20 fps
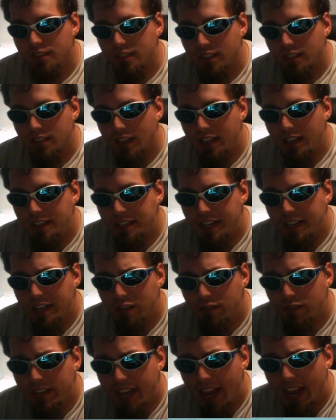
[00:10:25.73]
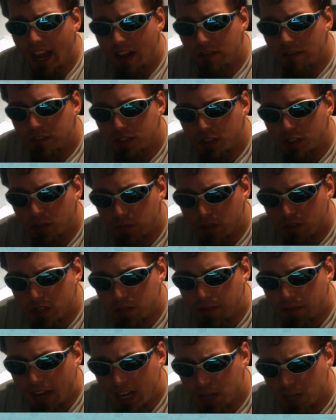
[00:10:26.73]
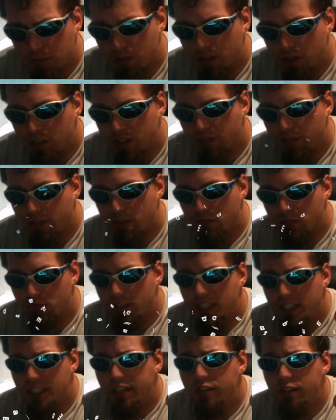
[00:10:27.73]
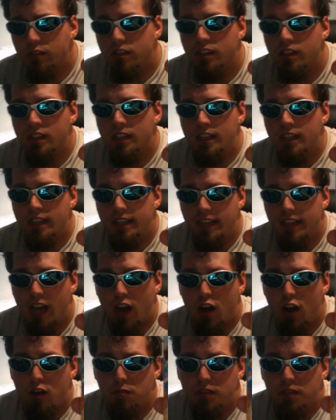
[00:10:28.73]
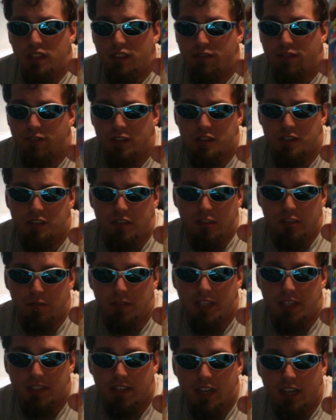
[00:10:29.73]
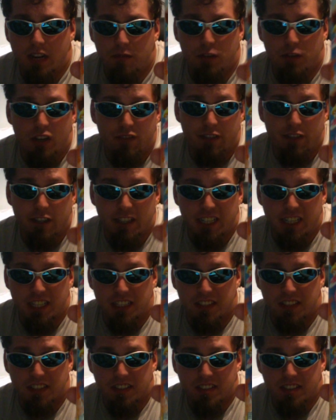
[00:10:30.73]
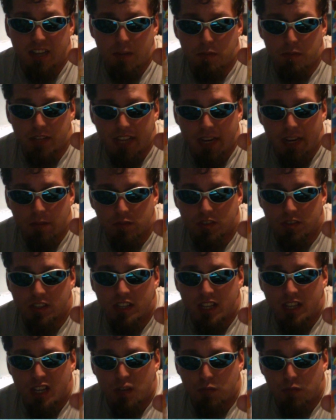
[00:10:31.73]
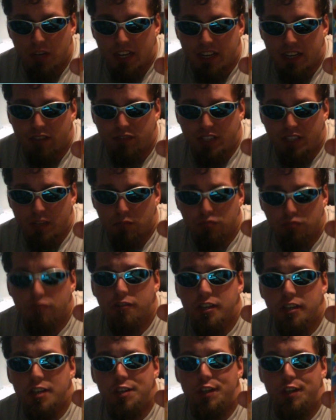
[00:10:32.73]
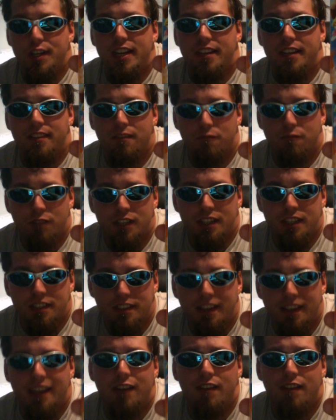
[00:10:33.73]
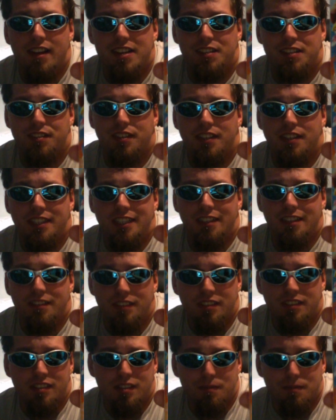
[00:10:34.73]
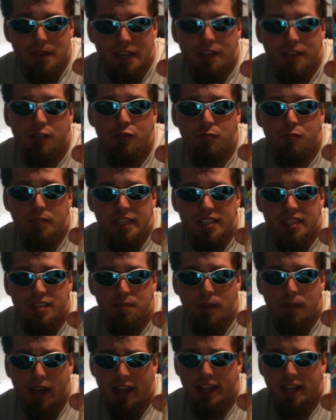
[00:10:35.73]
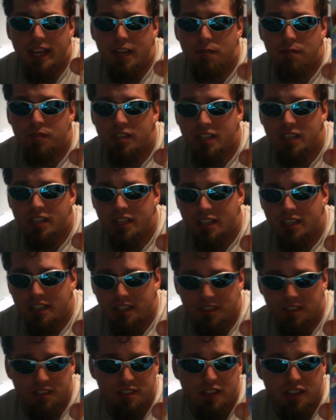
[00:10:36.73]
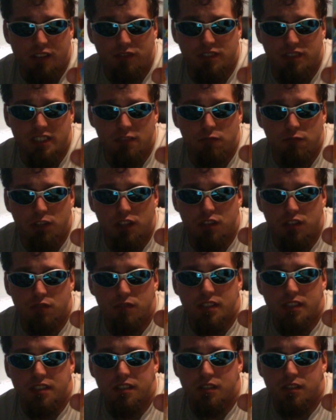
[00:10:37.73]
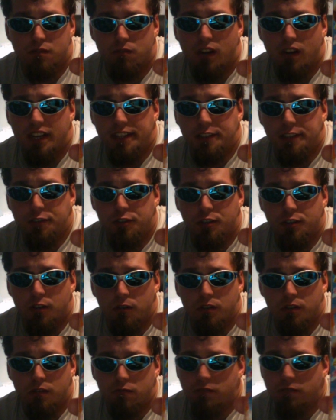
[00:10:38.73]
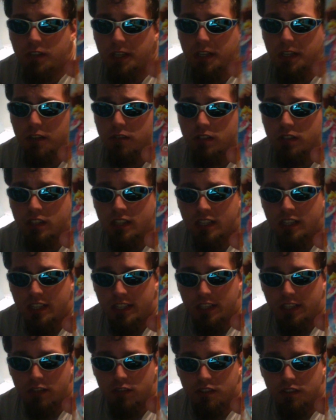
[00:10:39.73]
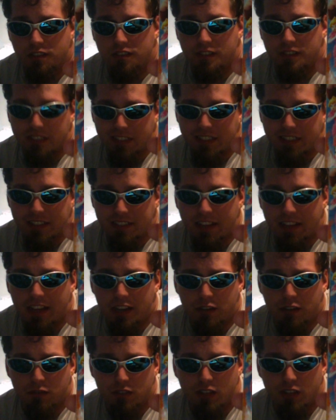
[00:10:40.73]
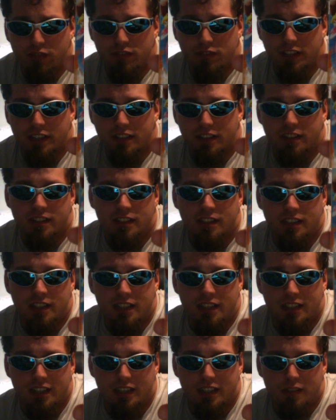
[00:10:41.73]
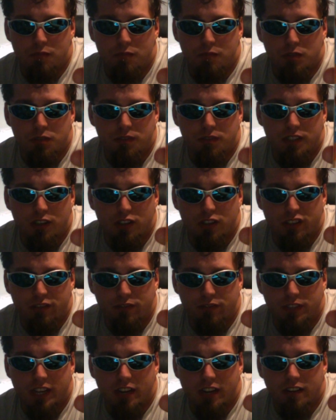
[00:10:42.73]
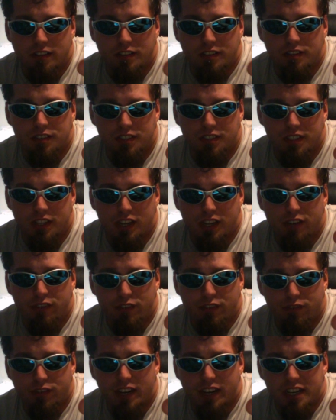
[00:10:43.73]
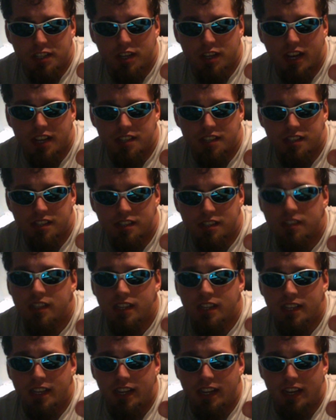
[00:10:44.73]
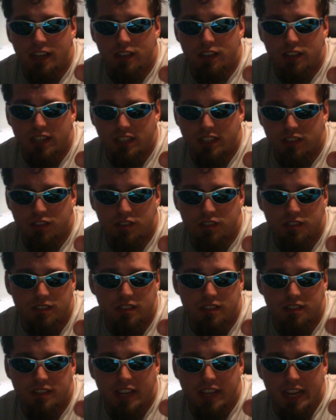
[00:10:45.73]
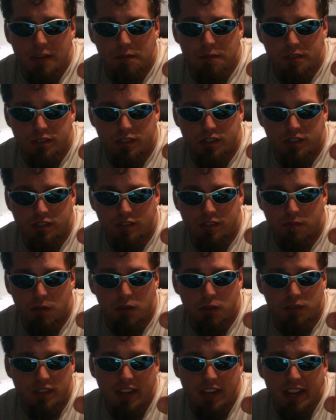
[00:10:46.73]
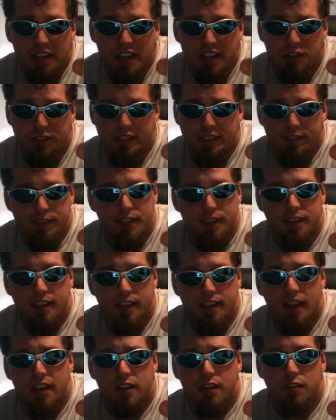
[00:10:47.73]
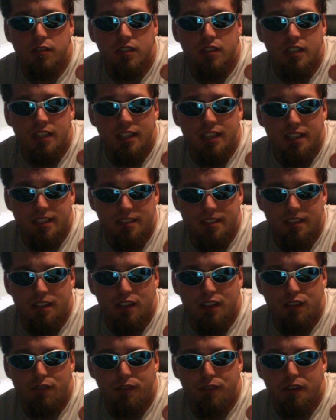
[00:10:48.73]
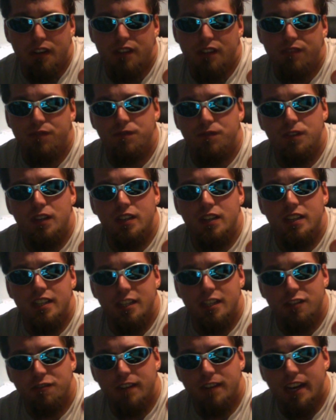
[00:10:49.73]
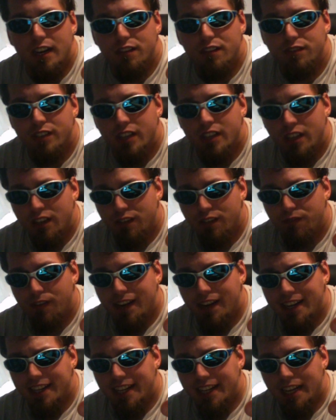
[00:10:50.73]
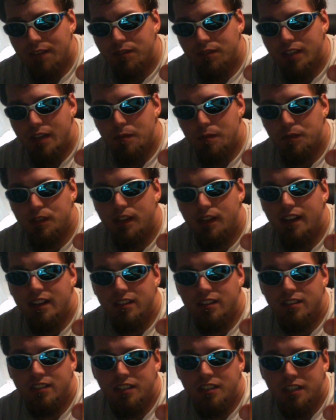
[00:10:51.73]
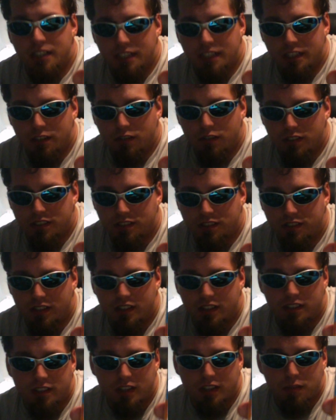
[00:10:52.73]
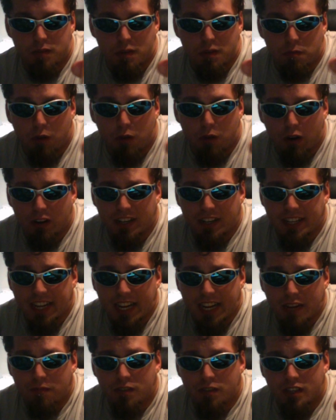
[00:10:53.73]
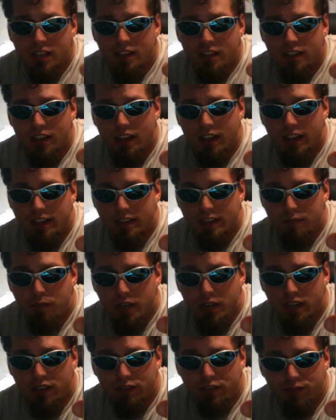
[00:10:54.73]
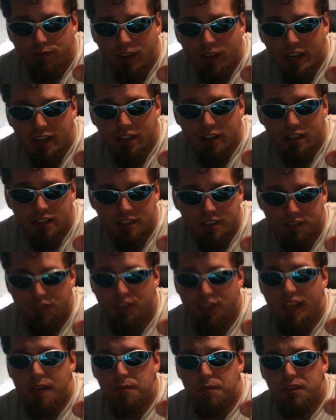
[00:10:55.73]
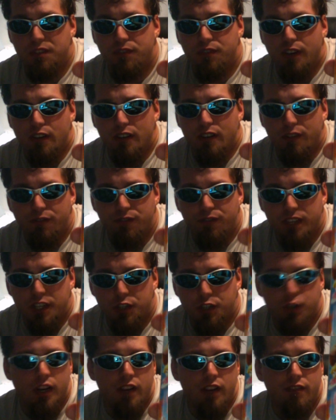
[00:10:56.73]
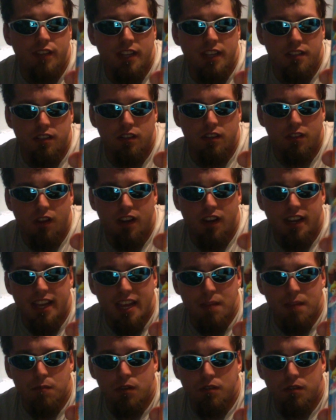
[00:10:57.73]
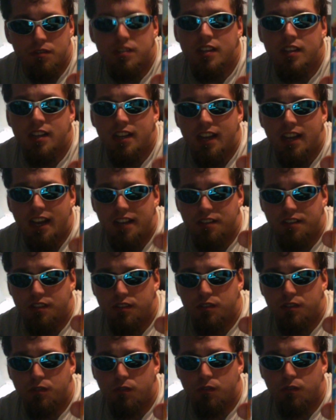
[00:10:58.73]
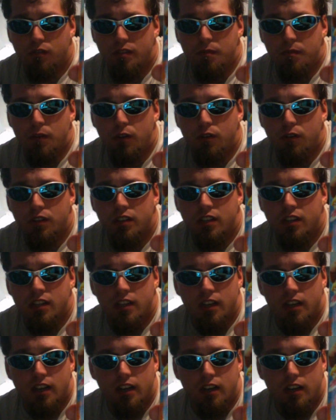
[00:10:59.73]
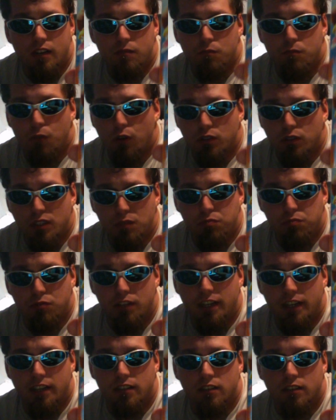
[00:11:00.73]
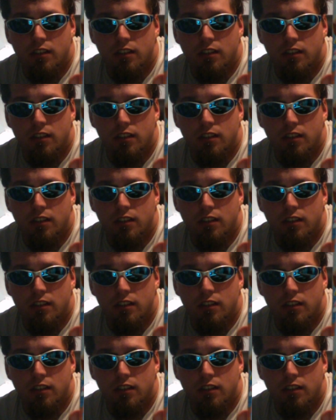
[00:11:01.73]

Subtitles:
And here we have Super Smash Bros. For Wii U. Now I'll be the first to admit that I'm not very good at these type of games, but I definitely appreciate what Nintendo has done here, and this is by no means a bad game. This is definitely one of the reasons why you should own a Wii U. This is a Nintendo love letter between all the characters and the different franchises, and just this game is just about the history of Nintendo, done in a very fun and creative fighting game type style. It can be a party game, a competitive fighter. This game is very feature heavy, has a lot of game modes, has a story mode, multiplayer,